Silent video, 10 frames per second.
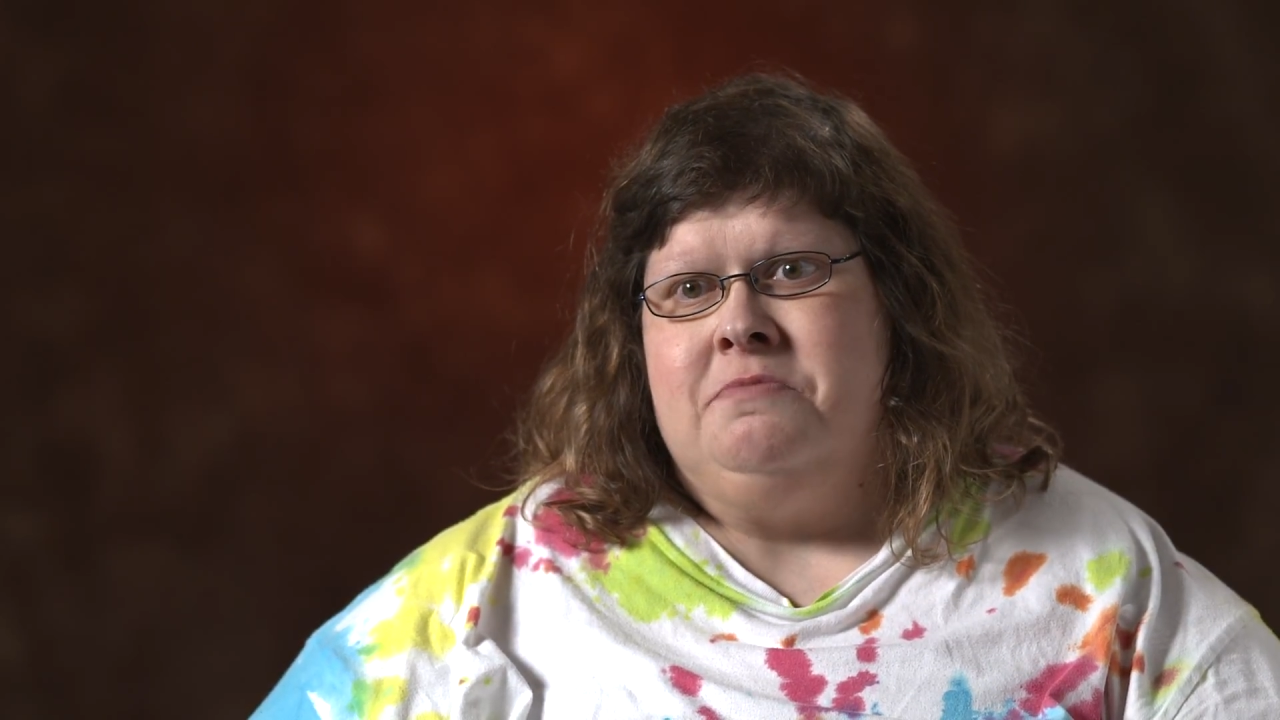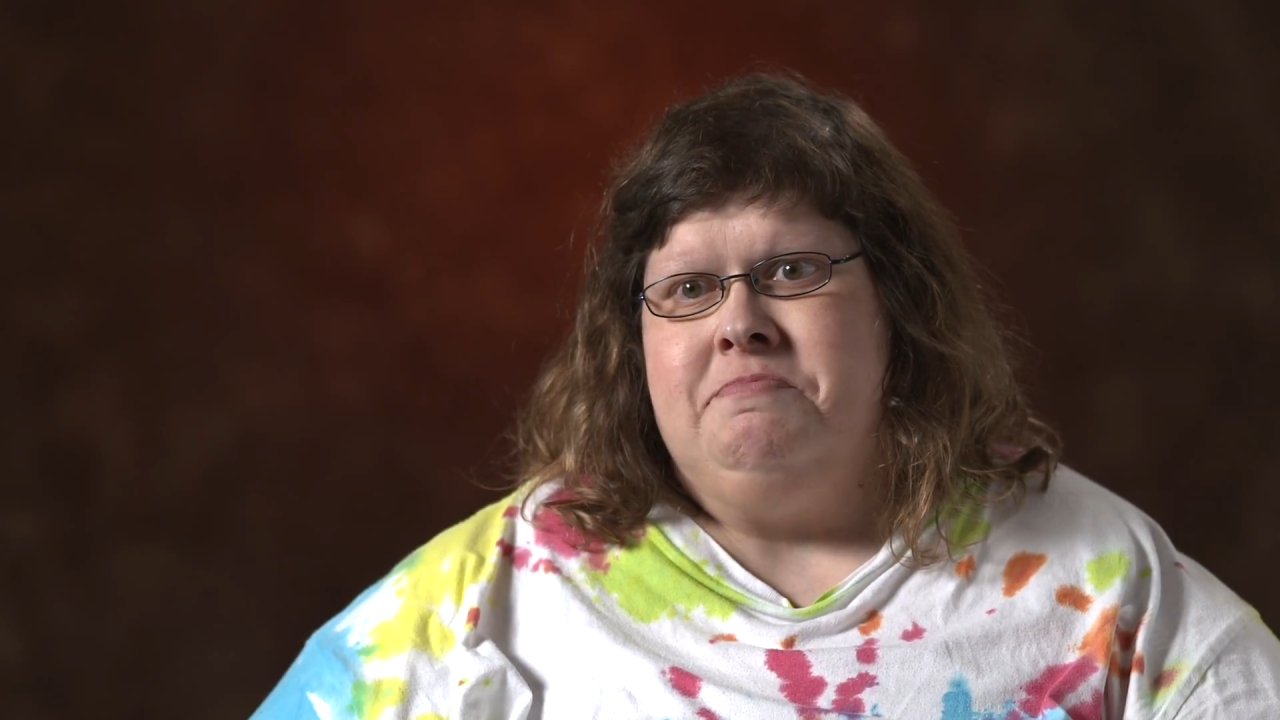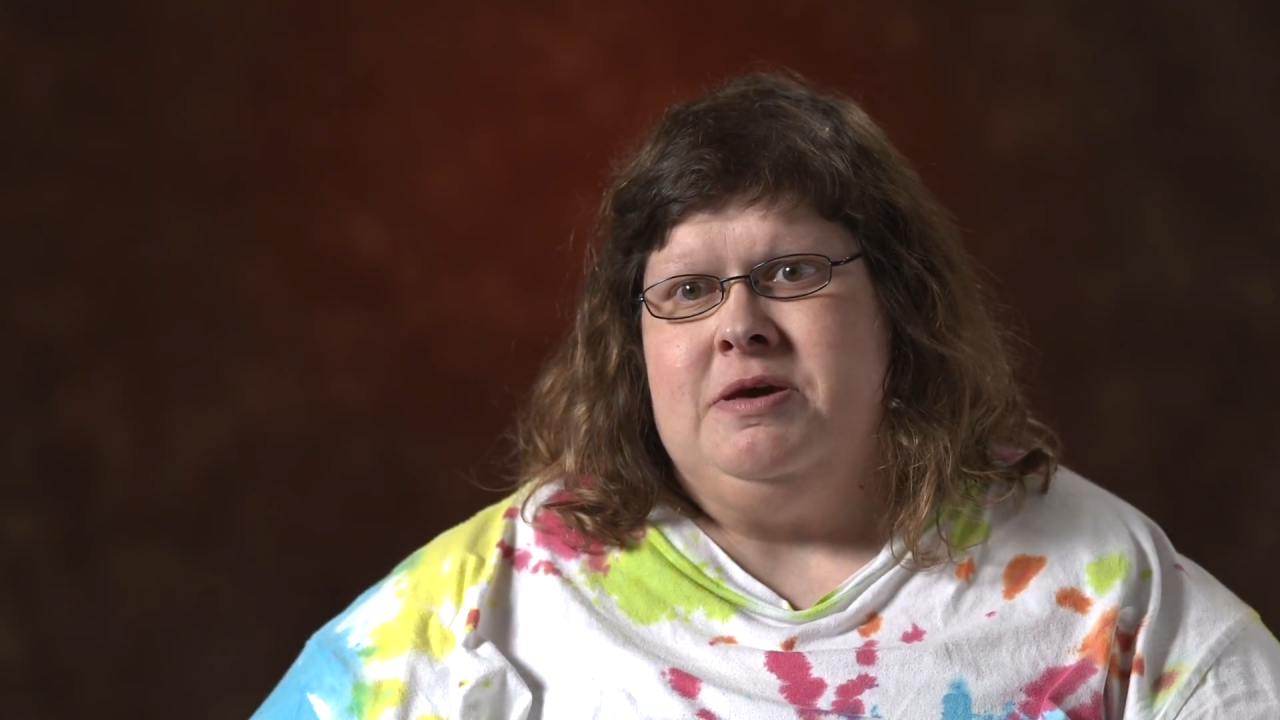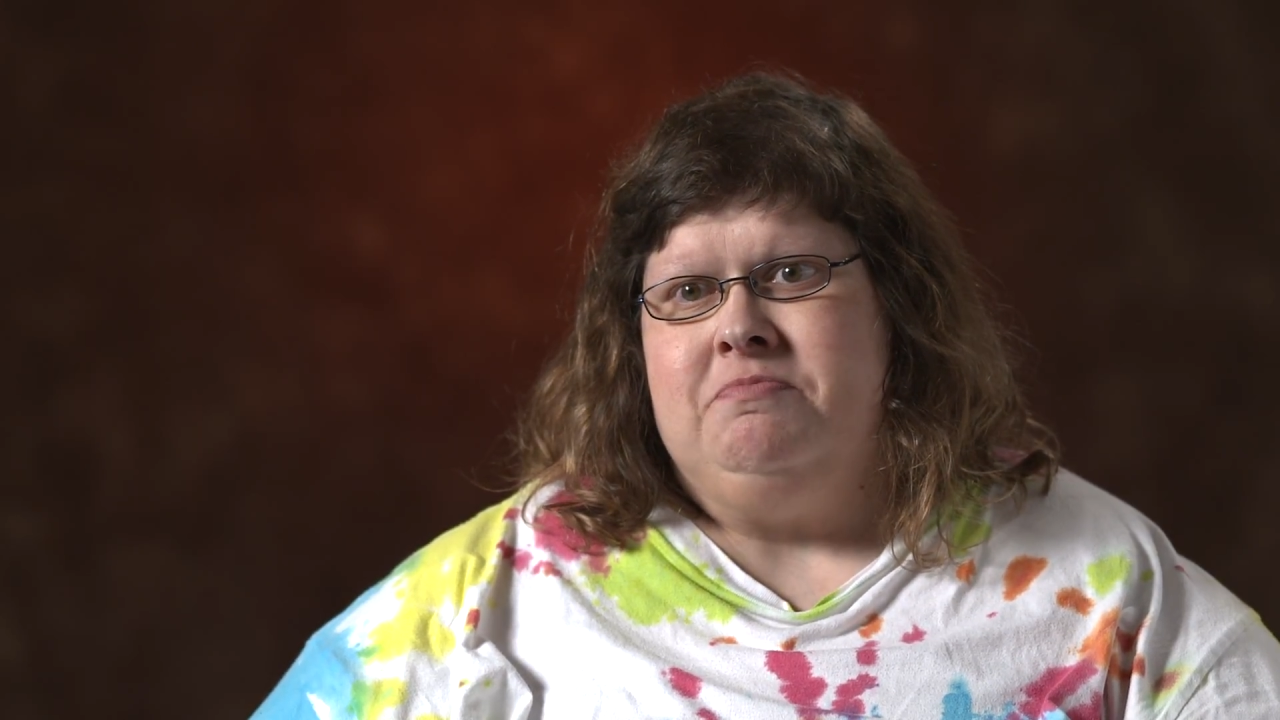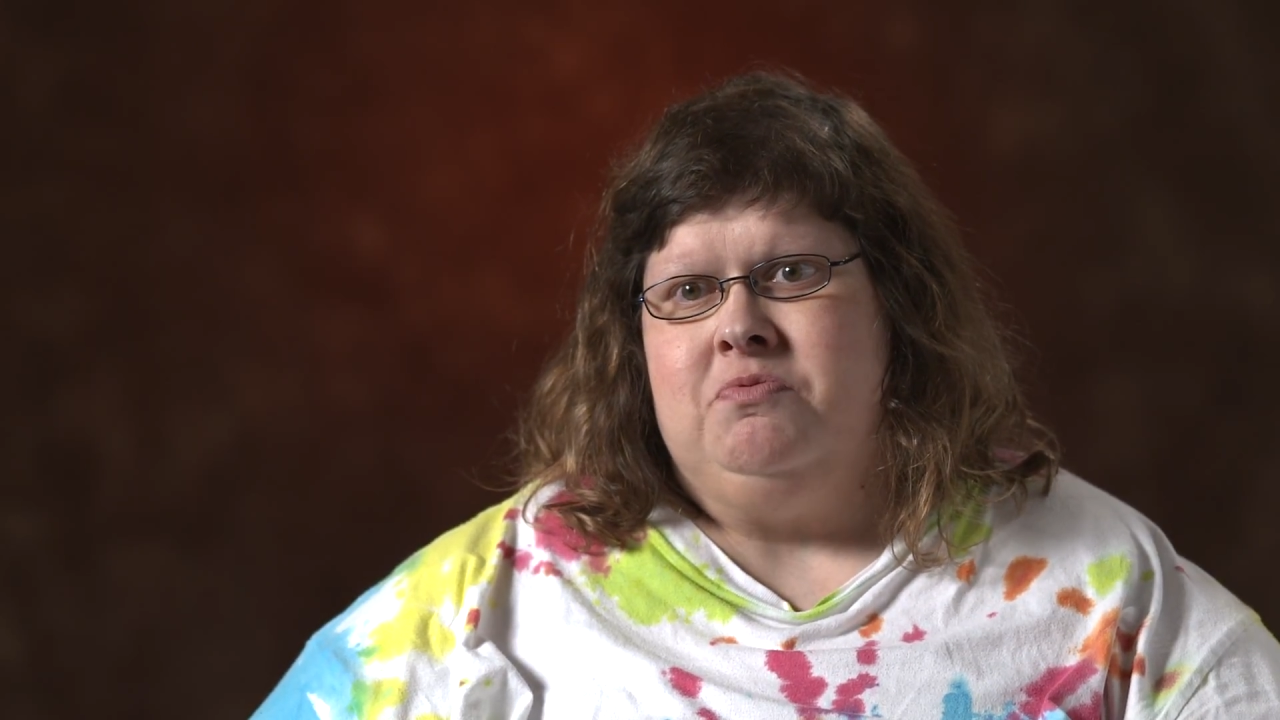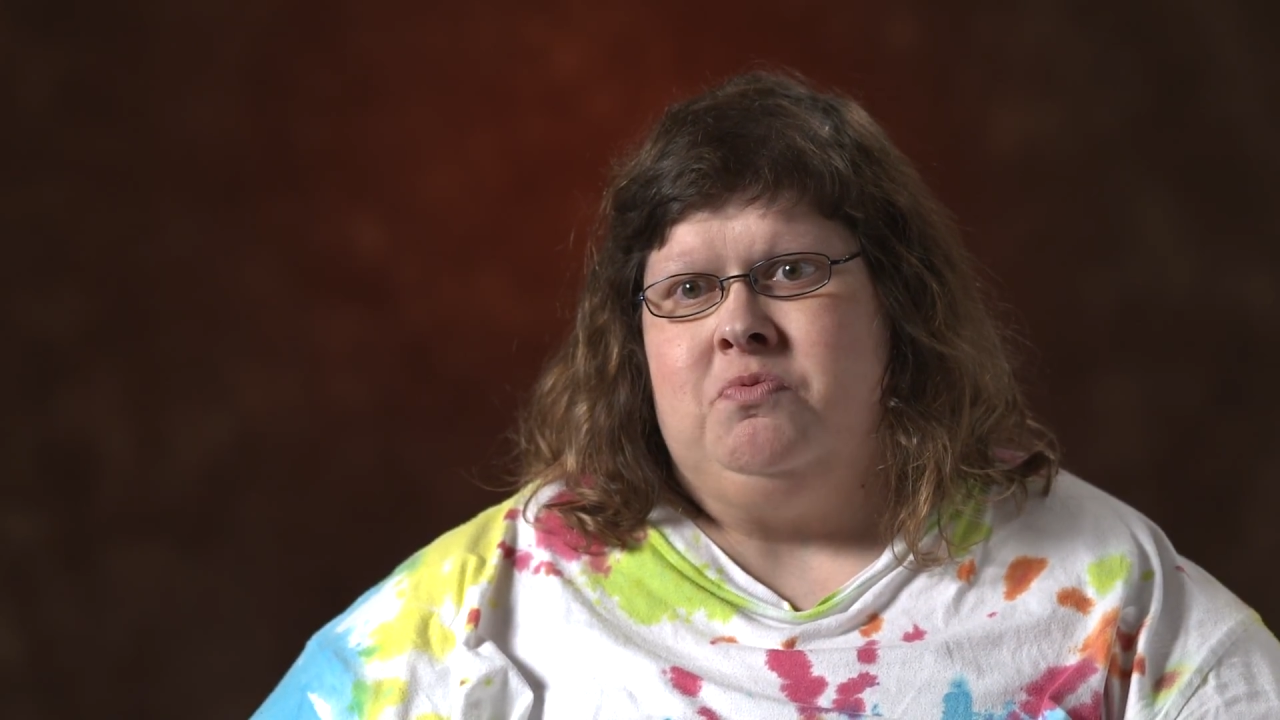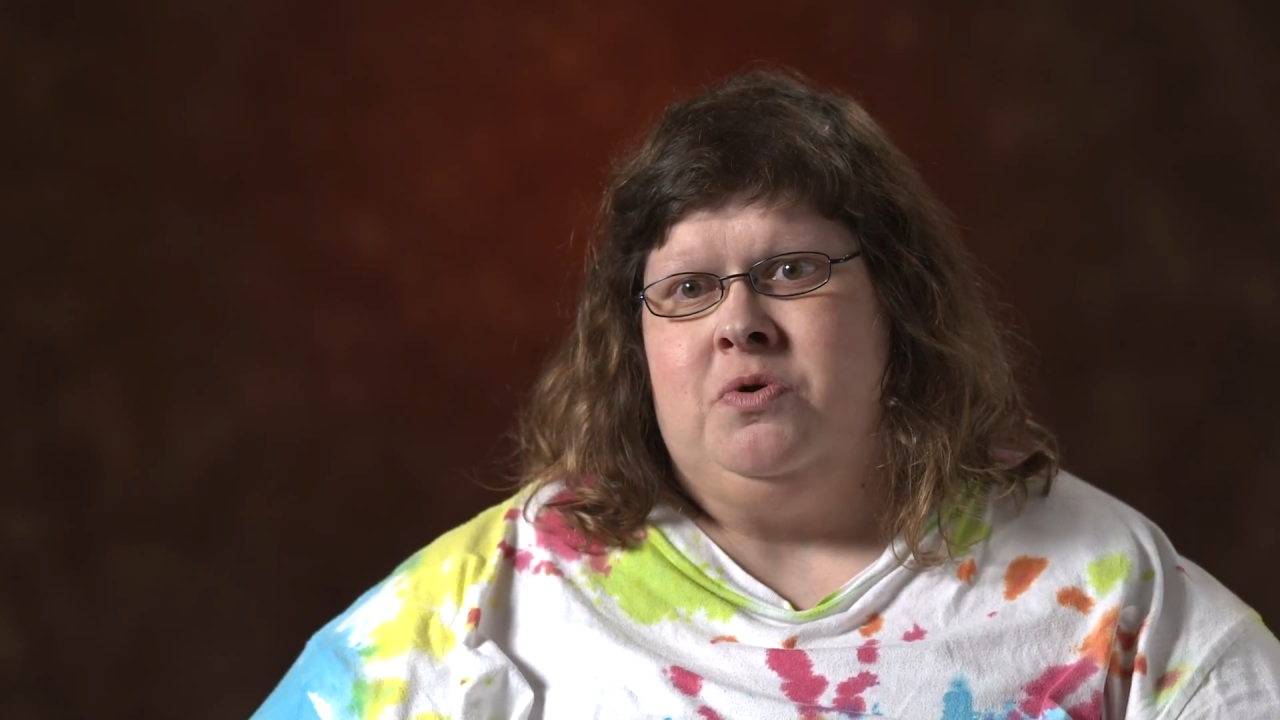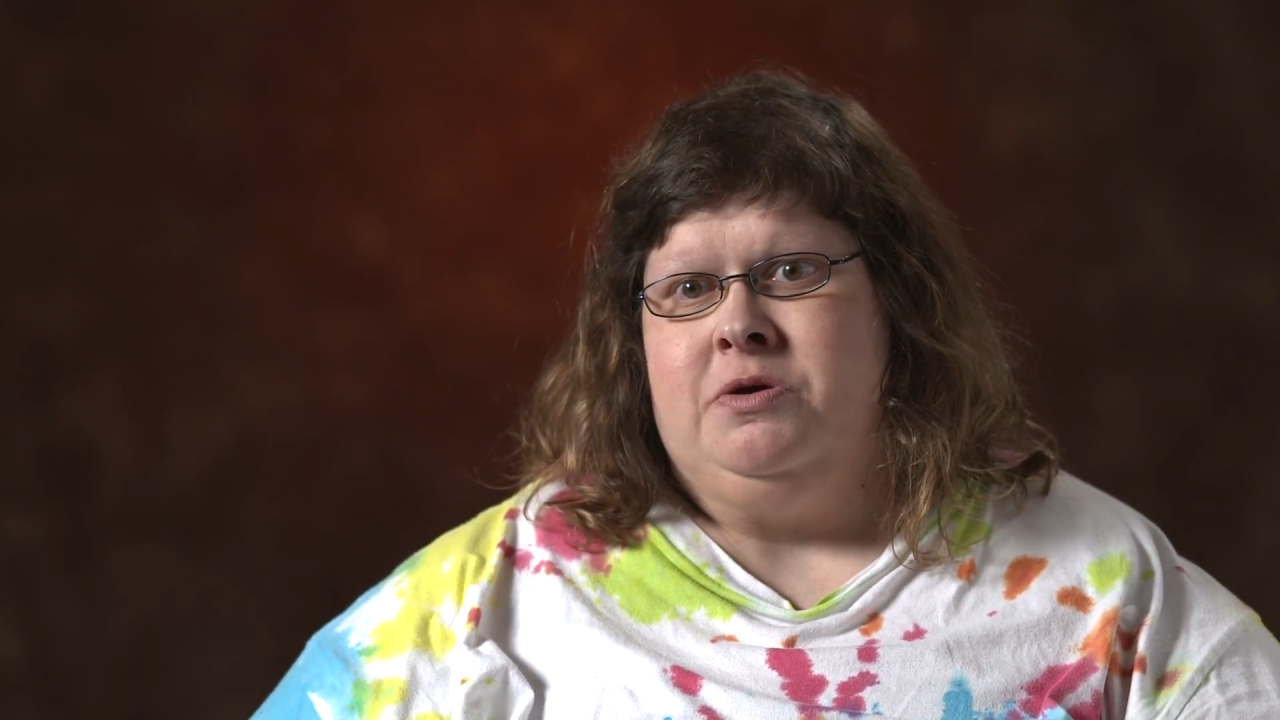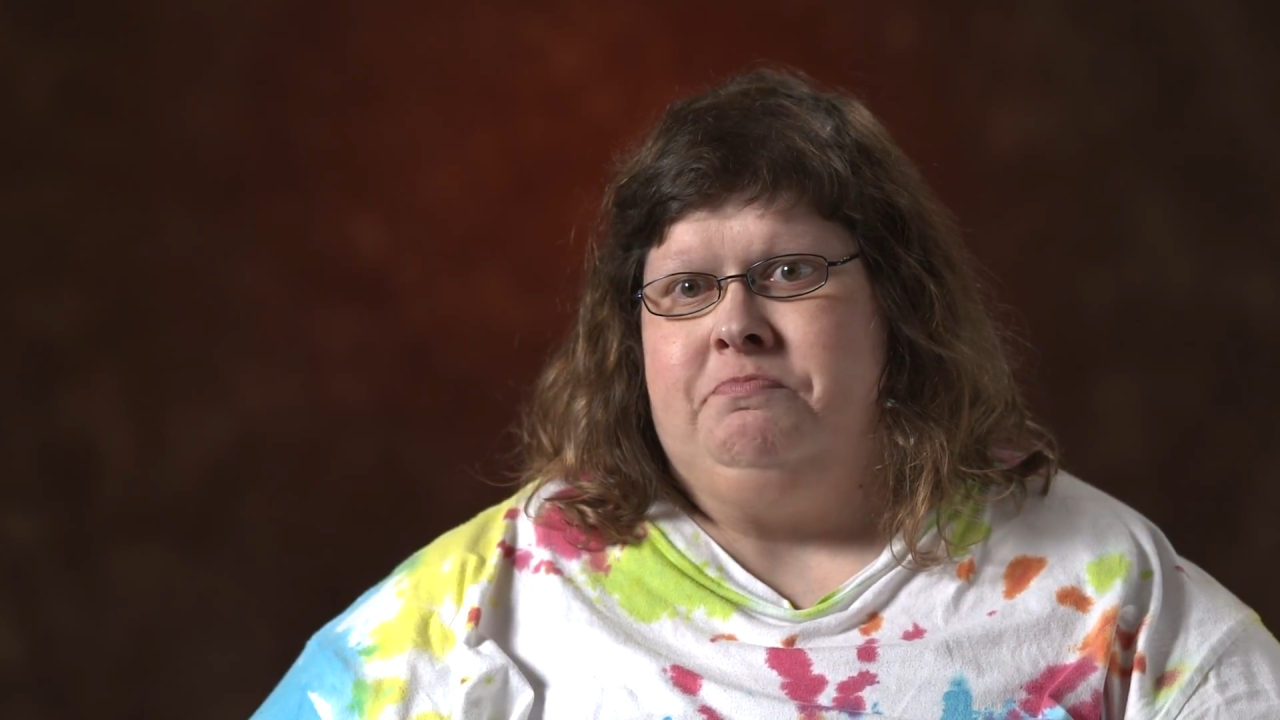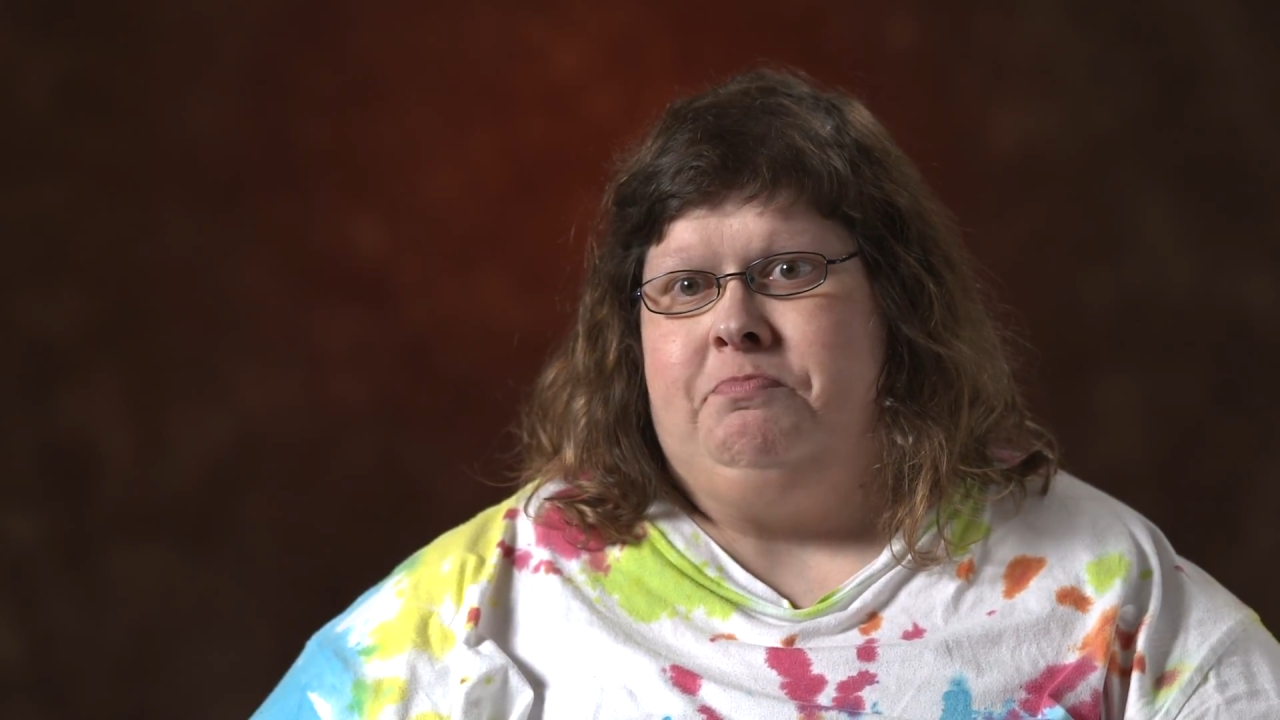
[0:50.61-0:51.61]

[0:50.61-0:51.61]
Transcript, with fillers: people would